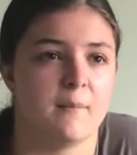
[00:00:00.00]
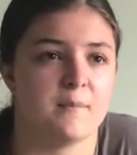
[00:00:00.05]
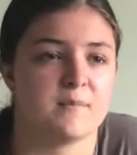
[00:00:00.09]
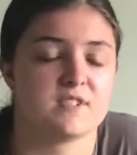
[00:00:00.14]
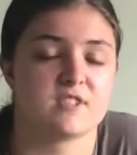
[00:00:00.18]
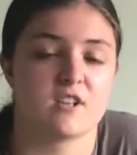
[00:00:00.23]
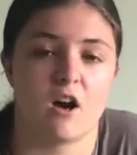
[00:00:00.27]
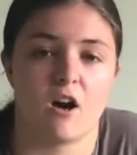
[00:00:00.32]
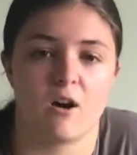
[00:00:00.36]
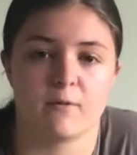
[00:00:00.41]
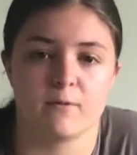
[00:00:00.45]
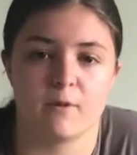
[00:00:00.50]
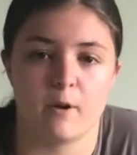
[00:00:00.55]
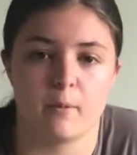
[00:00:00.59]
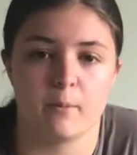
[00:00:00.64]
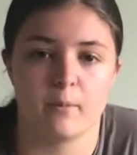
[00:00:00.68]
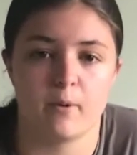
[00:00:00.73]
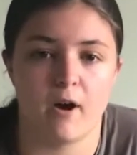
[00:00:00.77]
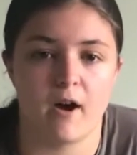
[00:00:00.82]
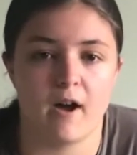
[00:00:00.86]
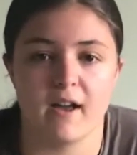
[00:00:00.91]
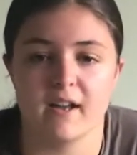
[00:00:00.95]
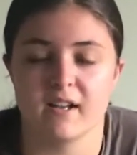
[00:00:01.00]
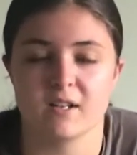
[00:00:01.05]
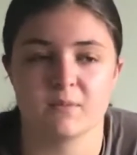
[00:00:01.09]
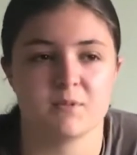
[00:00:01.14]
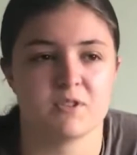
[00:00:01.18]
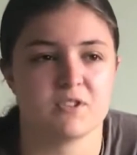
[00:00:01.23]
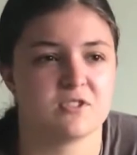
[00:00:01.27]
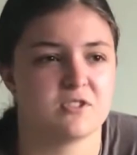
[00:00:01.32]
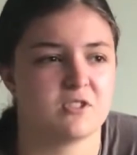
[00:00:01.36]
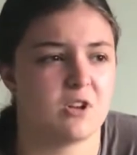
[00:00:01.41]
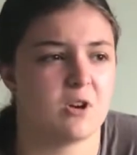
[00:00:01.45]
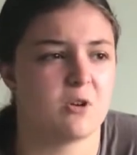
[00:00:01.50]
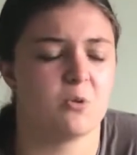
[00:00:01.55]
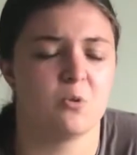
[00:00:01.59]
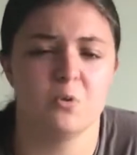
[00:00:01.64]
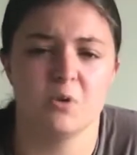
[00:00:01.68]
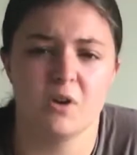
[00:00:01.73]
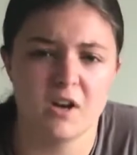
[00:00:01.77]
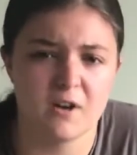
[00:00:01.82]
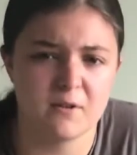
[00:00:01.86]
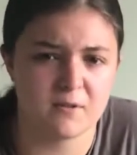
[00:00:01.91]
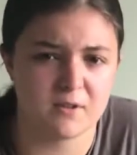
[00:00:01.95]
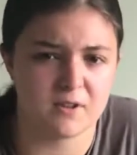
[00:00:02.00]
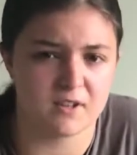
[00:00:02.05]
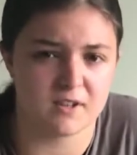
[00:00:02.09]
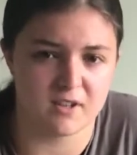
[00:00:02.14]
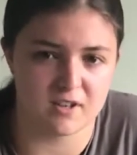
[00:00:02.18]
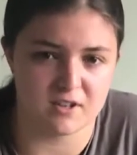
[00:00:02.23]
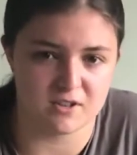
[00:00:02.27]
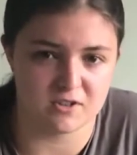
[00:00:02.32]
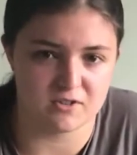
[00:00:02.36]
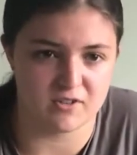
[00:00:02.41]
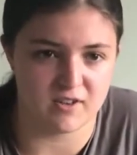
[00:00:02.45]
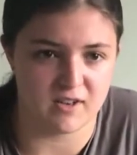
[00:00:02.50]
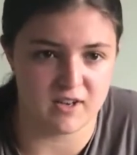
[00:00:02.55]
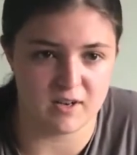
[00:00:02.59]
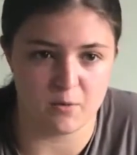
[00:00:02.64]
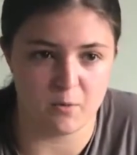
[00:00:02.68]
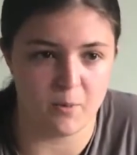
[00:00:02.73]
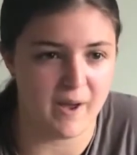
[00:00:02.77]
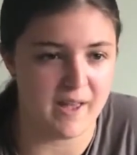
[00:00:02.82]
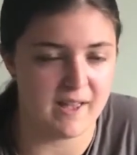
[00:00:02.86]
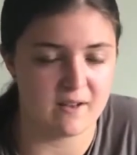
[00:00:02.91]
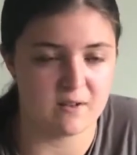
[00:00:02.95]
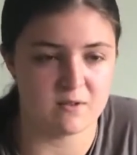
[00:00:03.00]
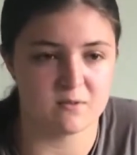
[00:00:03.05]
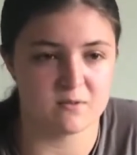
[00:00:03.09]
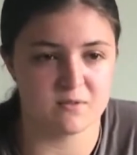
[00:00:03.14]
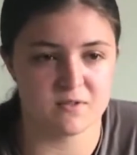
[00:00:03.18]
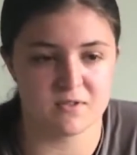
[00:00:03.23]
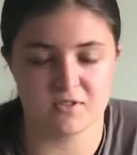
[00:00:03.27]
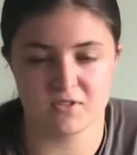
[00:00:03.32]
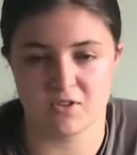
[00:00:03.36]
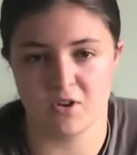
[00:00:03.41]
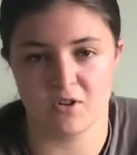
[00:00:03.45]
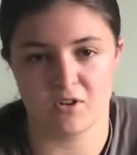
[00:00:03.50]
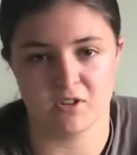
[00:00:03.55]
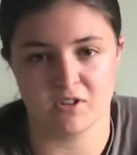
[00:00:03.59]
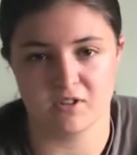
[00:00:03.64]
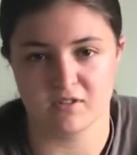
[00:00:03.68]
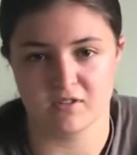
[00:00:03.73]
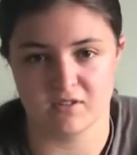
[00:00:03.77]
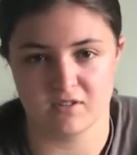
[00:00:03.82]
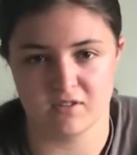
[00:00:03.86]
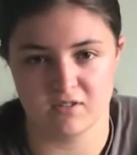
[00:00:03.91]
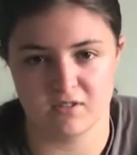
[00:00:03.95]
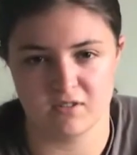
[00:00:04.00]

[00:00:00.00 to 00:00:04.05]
Scarfell Pike, and we used to go all over the country, Wales, Scotland.